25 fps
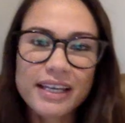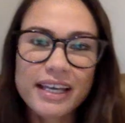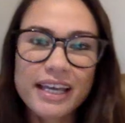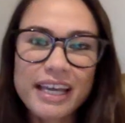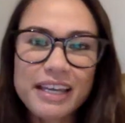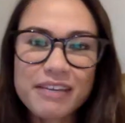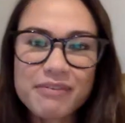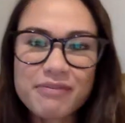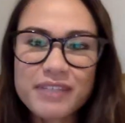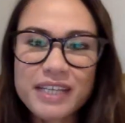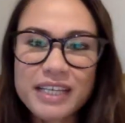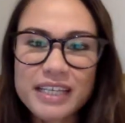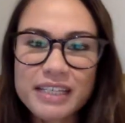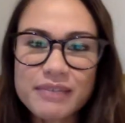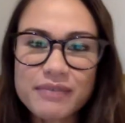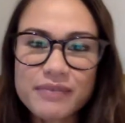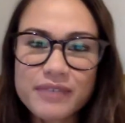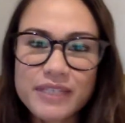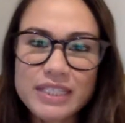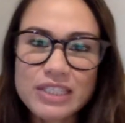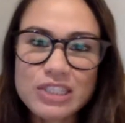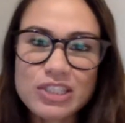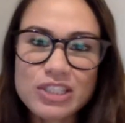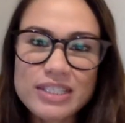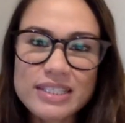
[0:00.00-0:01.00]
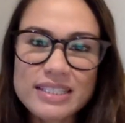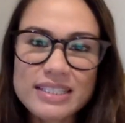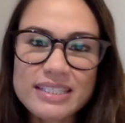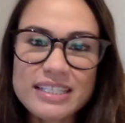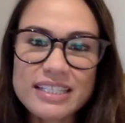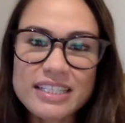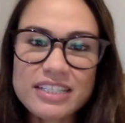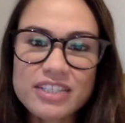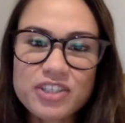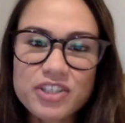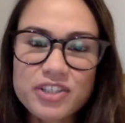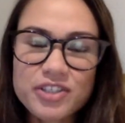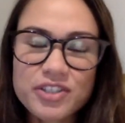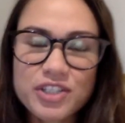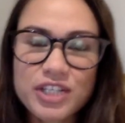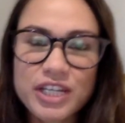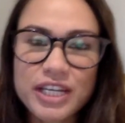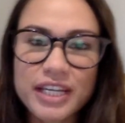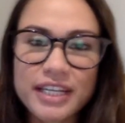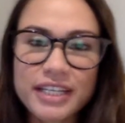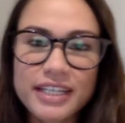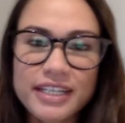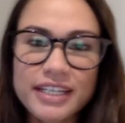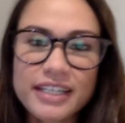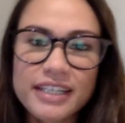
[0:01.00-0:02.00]
Hi Flying Fish, it's Teacher
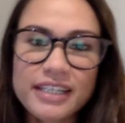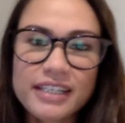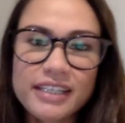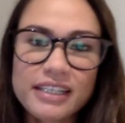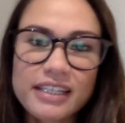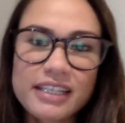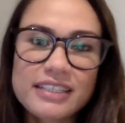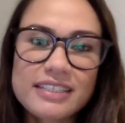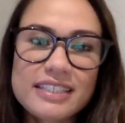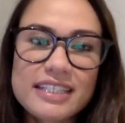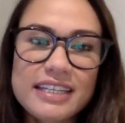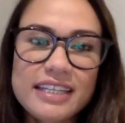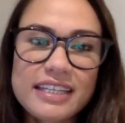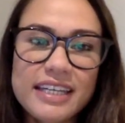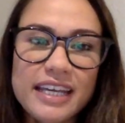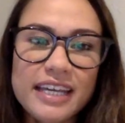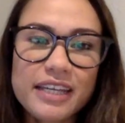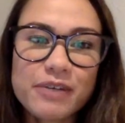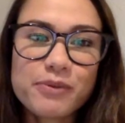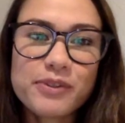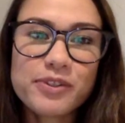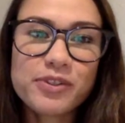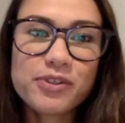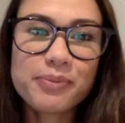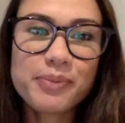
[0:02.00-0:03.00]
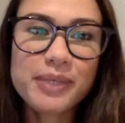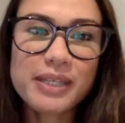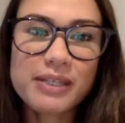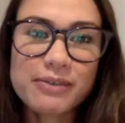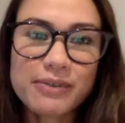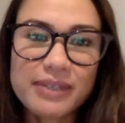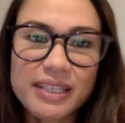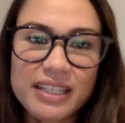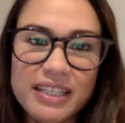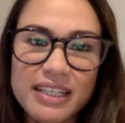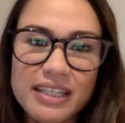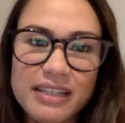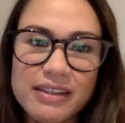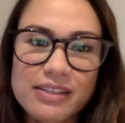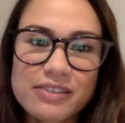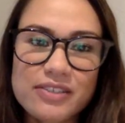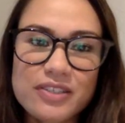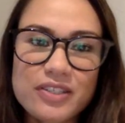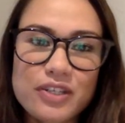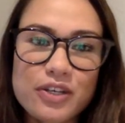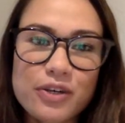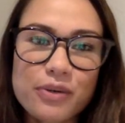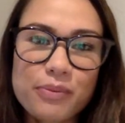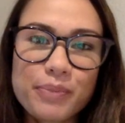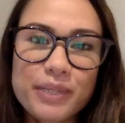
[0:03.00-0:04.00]
China, and today we'll be reading
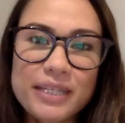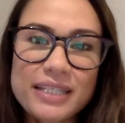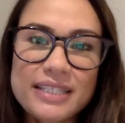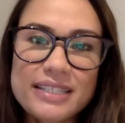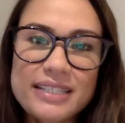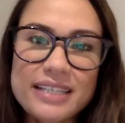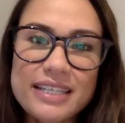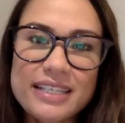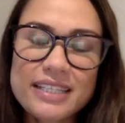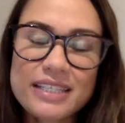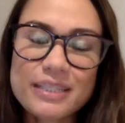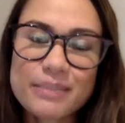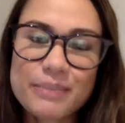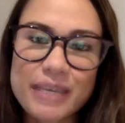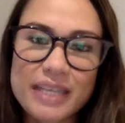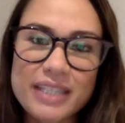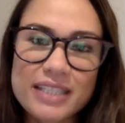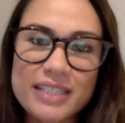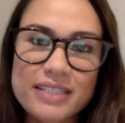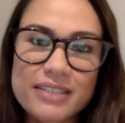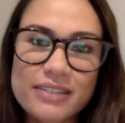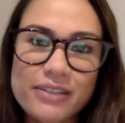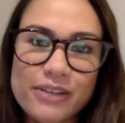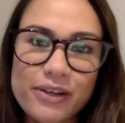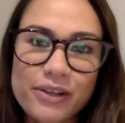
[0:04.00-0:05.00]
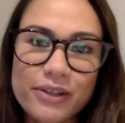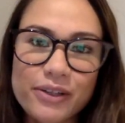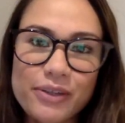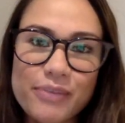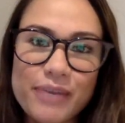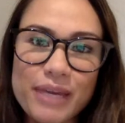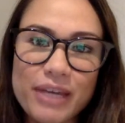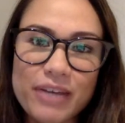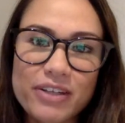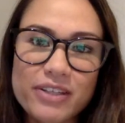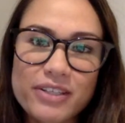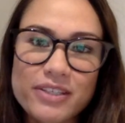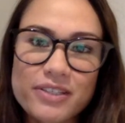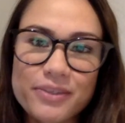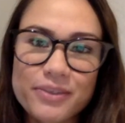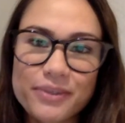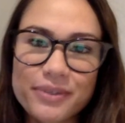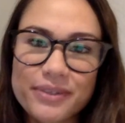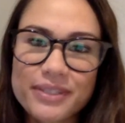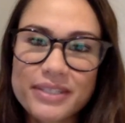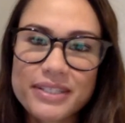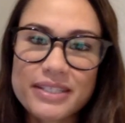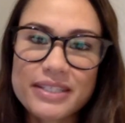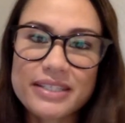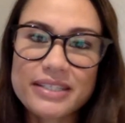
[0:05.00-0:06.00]
There's No Place Like Space, all about our
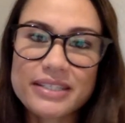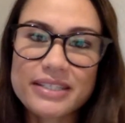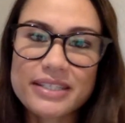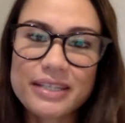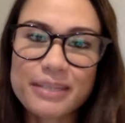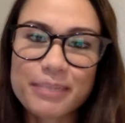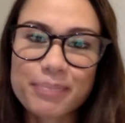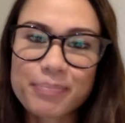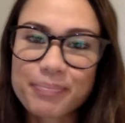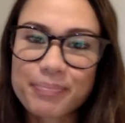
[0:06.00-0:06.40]
solar system.